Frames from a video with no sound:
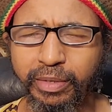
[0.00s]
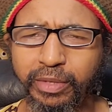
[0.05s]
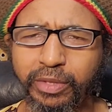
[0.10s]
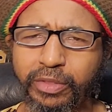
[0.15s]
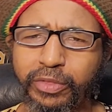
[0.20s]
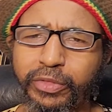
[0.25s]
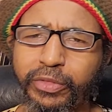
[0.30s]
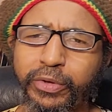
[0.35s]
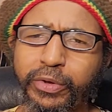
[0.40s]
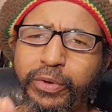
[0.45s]

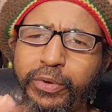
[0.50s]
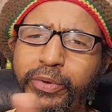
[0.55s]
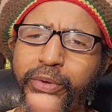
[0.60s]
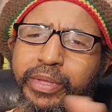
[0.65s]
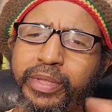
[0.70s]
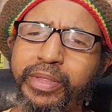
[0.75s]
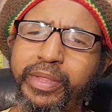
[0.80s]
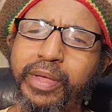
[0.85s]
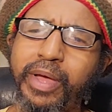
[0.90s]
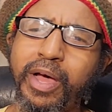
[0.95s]
So
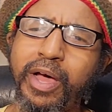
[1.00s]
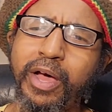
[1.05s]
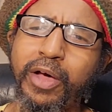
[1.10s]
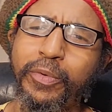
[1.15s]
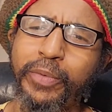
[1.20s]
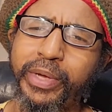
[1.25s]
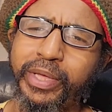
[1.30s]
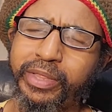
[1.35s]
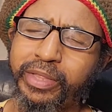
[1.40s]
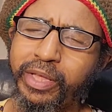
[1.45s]
it's
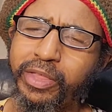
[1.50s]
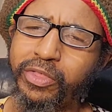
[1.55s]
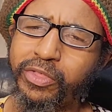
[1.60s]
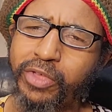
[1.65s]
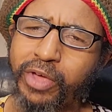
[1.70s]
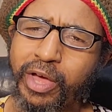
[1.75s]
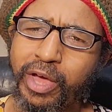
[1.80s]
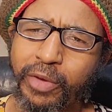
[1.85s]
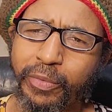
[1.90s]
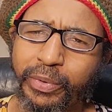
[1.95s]
always a
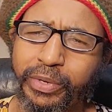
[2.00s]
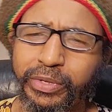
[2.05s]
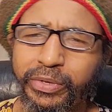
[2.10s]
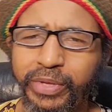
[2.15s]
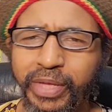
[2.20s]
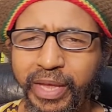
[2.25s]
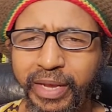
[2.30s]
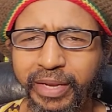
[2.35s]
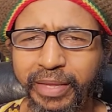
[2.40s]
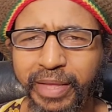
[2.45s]
joy when you
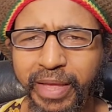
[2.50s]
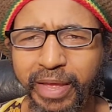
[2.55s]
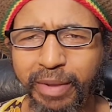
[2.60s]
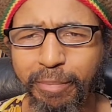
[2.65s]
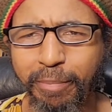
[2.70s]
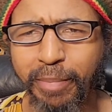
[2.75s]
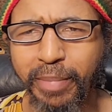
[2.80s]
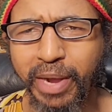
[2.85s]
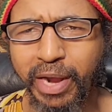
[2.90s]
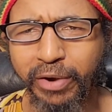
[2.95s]
can get
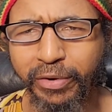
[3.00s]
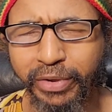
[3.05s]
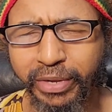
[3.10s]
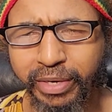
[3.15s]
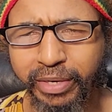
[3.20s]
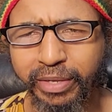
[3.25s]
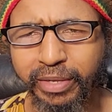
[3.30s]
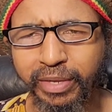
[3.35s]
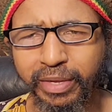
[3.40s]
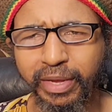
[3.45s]

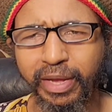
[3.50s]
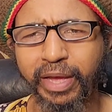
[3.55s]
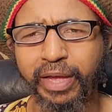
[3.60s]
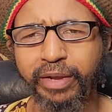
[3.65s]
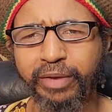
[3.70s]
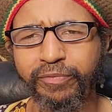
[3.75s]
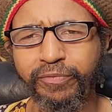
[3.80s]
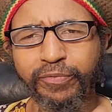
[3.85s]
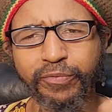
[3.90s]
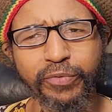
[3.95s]
married
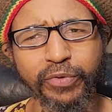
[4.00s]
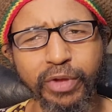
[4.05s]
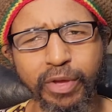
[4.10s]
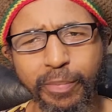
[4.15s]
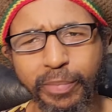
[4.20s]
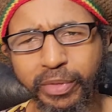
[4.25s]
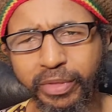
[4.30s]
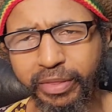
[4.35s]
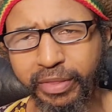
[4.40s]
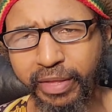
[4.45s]
and free
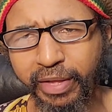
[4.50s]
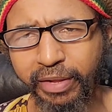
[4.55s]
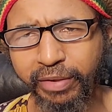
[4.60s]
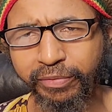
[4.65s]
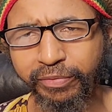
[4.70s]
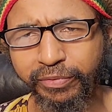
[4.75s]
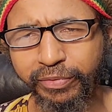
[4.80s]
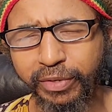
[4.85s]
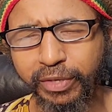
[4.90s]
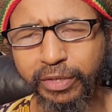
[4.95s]
up
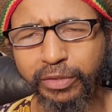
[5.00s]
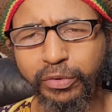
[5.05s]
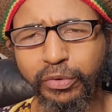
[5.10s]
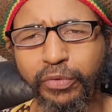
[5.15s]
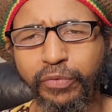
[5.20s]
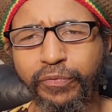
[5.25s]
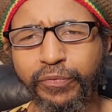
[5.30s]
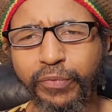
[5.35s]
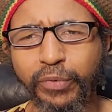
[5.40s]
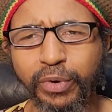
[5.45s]
yourself to
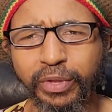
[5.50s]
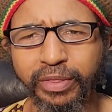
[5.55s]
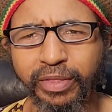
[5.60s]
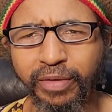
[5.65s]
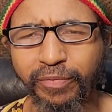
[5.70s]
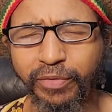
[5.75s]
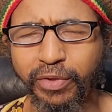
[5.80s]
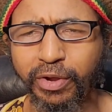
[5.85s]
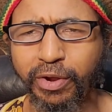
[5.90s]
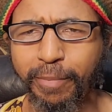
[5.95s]
the fullest
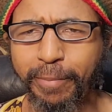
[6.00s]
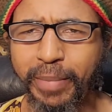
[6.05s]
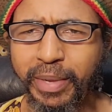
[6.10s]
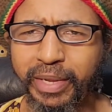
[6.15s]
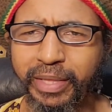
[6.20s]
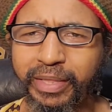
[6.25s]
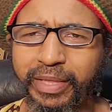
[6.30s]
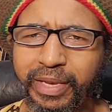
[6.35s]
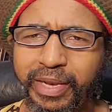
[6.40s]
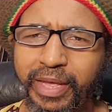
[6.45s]
of your
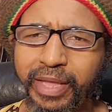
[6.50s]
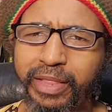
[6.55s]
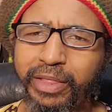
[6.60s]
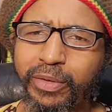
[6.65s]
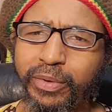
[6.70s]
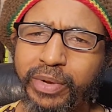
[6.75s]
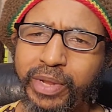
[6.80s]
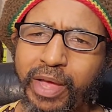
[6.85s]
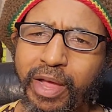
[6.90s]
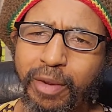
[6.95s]
ability. That's
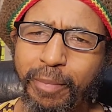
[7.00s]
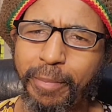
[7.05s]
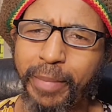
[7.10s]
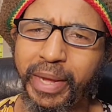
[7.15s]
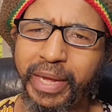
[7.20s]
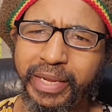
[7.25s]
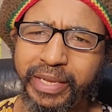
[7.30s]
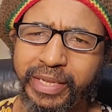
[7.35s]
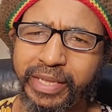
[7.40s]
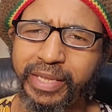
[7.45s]
how the
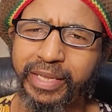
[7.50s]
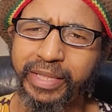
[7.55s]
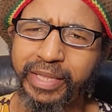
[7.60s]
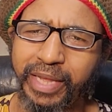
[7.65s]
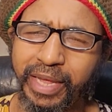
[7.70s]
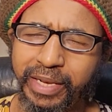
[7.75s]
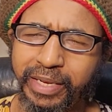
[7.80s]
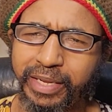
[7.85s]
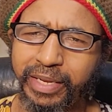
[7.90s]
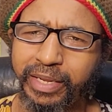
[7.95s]
Almighty
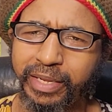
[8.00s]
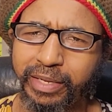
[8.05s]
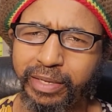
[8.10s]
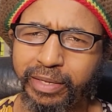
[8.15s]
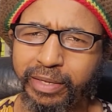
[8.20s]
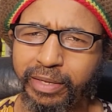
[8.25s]
intended it.